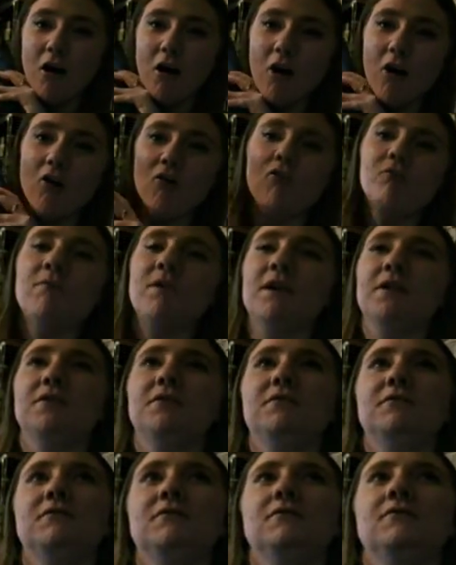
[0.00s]
oh my
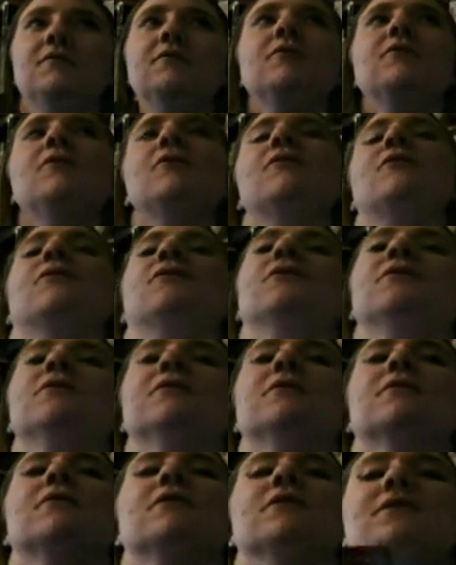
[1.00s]
god,
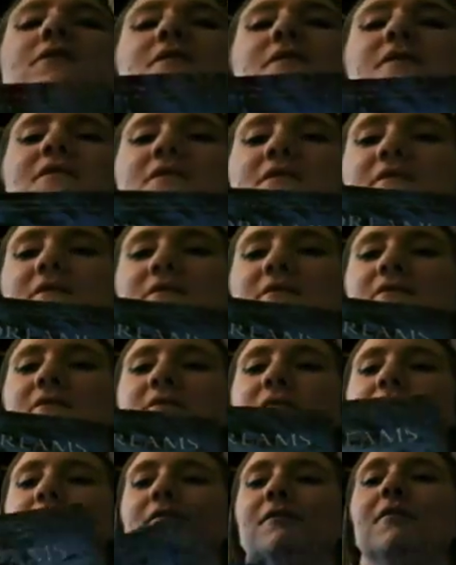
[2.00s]
stars, it's just,
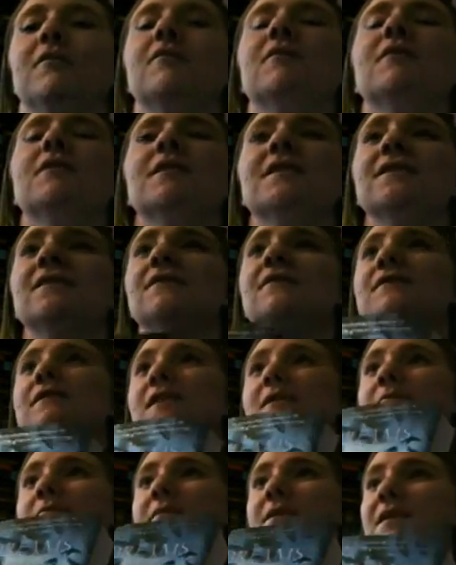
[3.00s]
oh, it's
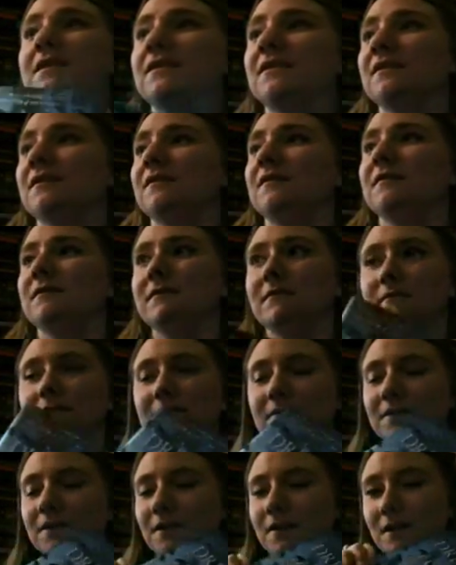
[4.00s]
amazing.
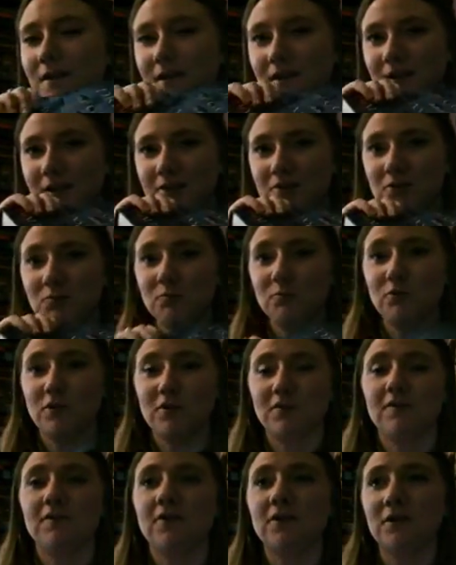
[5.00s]
It's just
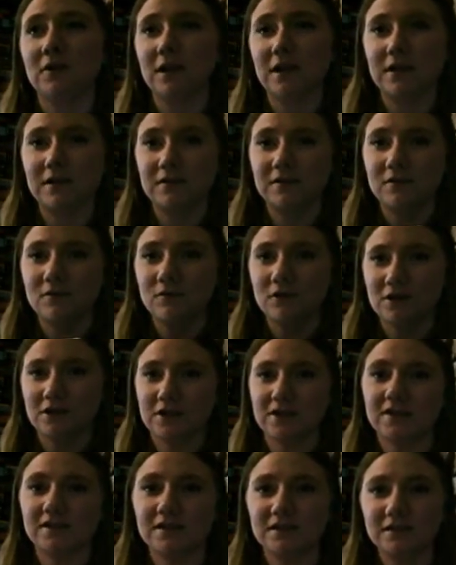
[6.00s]
beautiful, and it's
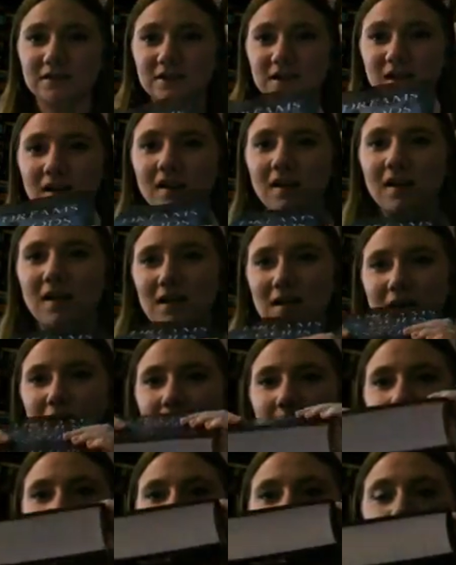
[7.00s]
gorgeous, and
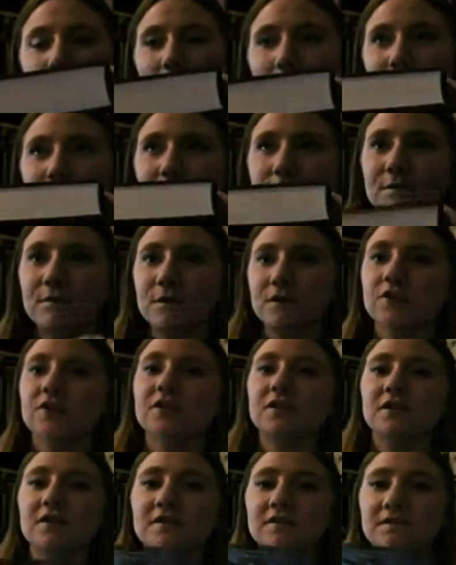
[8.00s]
probably the first
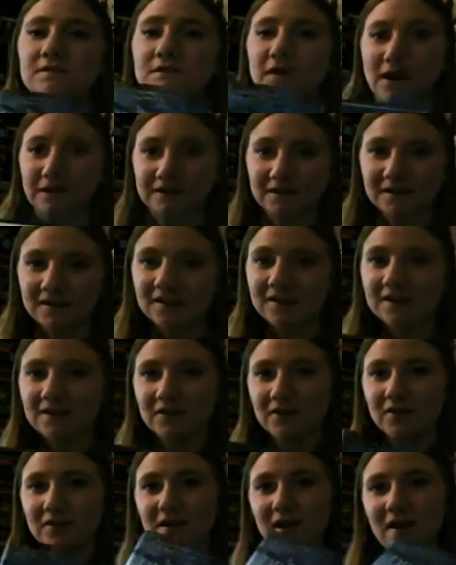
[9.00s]
fantasy
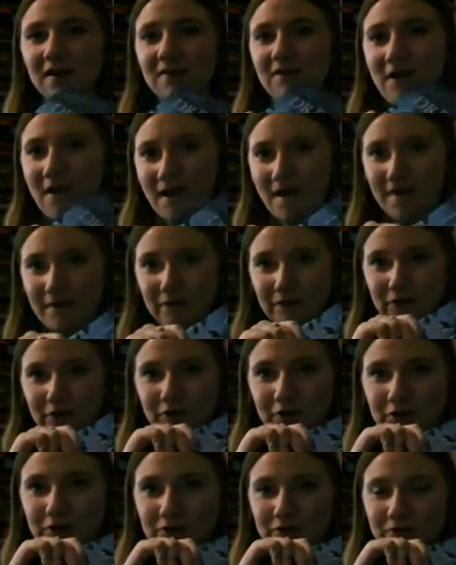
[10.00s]
series I have
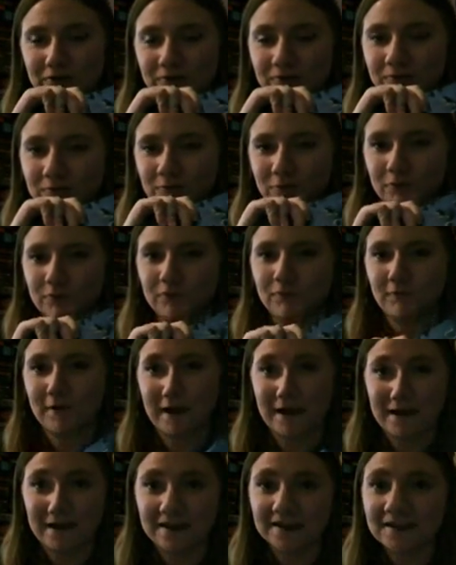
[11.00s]
ever
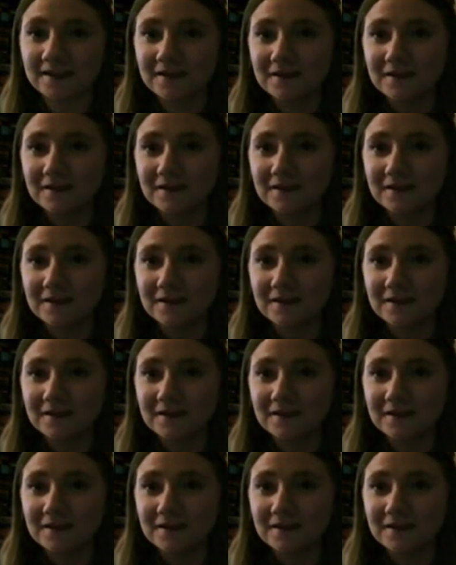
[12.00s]
read,